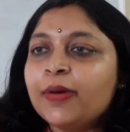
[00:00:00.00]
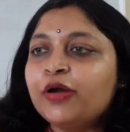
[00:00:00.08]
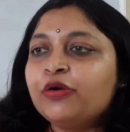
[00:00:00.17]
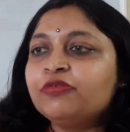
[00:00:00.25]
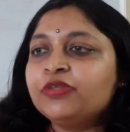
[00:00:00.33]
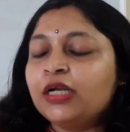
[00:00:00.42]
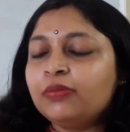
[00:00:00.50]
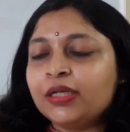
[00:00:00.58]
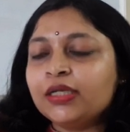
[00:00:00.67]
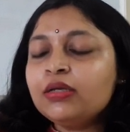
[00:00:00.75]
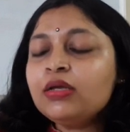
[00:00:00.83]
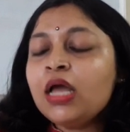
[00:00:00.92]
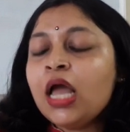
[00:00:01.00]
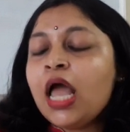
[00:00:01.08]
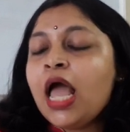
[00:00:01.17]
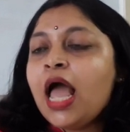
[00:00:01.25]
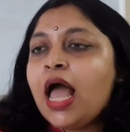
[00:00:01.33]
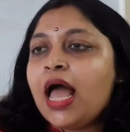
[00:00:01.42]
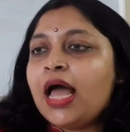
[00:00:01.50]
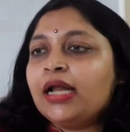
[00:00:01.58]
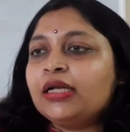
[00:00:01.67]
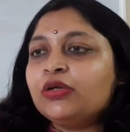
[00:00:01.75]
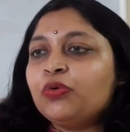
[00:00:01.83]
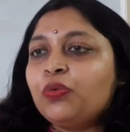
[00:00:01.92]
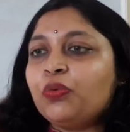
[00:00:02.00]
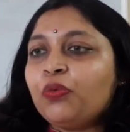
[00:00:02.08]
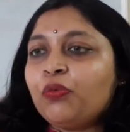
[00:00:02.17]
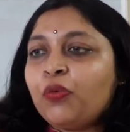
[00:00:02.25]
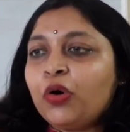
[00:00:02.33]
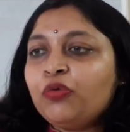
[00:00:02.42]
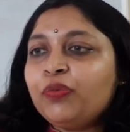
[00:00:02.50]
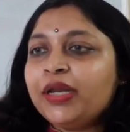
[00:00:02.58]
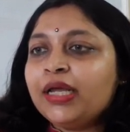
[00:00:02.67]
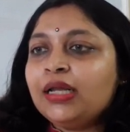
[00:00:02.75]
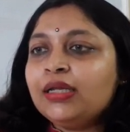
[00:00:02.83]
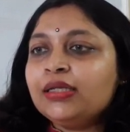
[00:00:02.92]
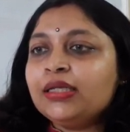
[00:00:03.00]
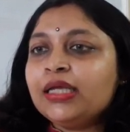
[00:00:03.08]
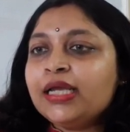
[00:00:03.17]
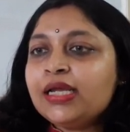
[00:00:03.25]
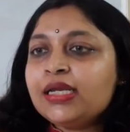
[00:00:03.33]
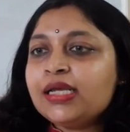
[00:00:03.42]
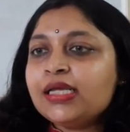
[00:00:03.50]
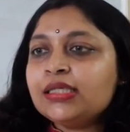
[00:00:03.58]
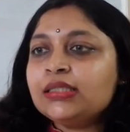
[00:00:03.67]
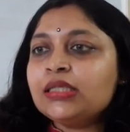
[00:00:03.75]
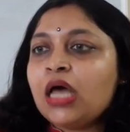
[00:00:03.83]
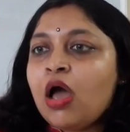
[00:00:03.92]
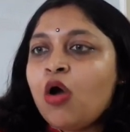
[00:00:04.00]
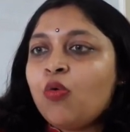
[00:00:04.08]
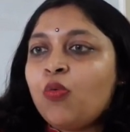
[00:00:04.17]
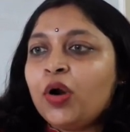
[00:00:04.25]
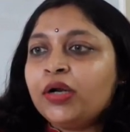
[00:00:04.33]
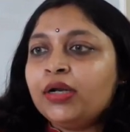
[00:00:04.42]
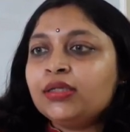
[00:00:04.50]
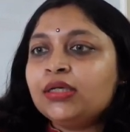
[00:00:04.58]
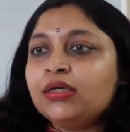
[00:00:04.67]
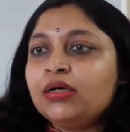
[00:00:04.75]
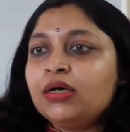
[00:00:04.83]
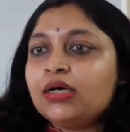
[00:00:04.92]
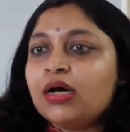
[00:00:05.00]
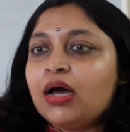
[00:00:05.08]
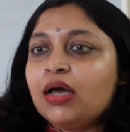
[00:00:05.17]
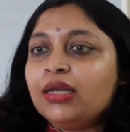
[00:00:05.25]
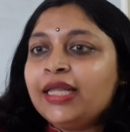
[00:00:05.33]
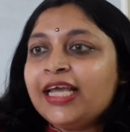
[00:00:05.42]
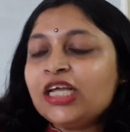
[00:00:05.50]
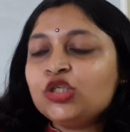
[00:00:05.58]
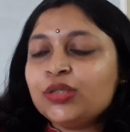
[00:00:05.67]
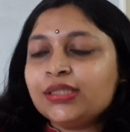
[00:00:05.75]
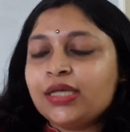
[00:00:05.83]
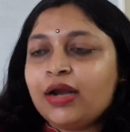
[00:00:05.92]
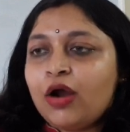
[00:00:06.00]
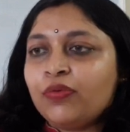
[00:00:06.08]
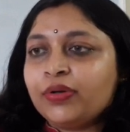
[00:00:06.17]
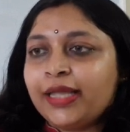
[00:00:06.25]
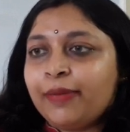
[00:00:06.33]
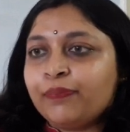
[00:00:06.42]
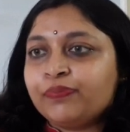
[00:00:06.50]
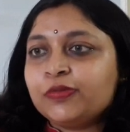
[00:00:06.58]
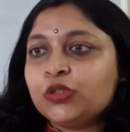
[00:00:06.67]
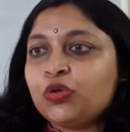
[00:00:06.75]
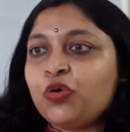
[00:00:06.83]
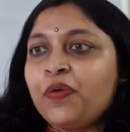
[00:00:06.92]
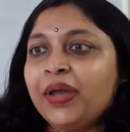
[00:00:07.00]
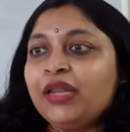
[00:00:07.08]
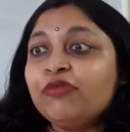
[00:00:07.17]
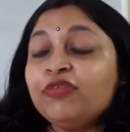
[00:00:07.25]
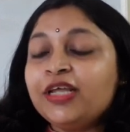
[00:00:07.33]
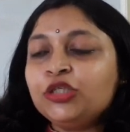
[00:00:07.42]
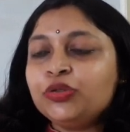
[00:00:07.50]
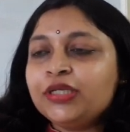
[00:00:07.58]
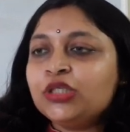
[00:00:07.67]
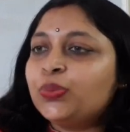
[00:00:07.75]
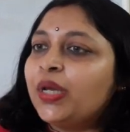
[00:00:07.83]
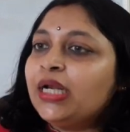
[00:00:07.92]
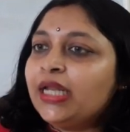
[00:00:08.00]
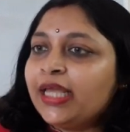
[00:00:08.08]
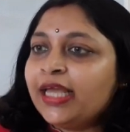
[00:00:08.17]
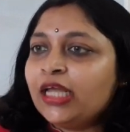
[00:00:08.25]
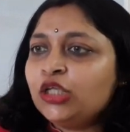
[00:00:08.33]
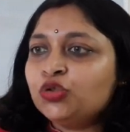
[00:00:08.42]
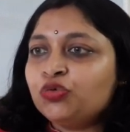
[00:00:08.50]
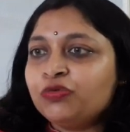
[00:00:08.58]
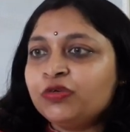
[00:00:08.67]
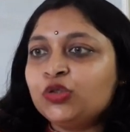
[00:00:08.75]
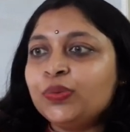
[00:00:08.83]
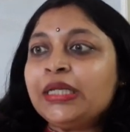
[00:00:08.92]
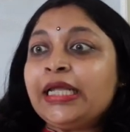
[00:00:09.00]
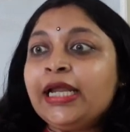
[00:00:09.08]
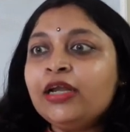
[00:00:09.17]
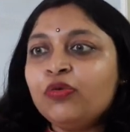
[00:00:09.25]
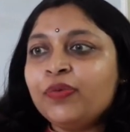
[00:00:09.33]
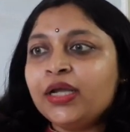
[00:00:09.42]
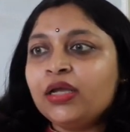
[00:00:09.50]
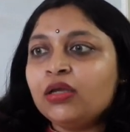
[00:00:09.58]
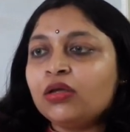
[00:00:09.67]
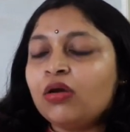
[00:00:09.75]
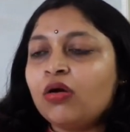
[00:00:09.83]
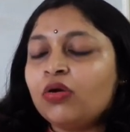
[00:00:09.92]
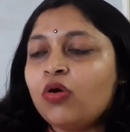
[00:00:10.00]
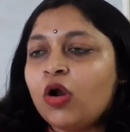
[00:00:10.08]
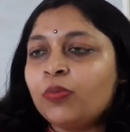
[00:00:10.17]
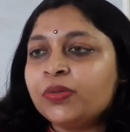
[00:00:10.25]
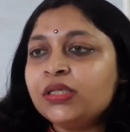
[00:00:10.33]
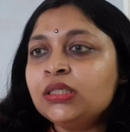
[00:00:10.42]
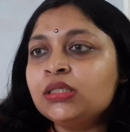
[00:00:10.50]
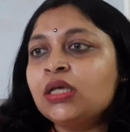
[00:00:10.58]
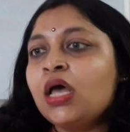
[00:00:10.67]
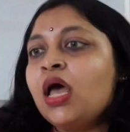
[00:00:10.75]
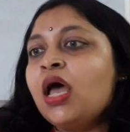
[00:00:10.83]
power of that money, and what we really need is what are the leakages around them. So inflation is one leakage which will eat away your corpus.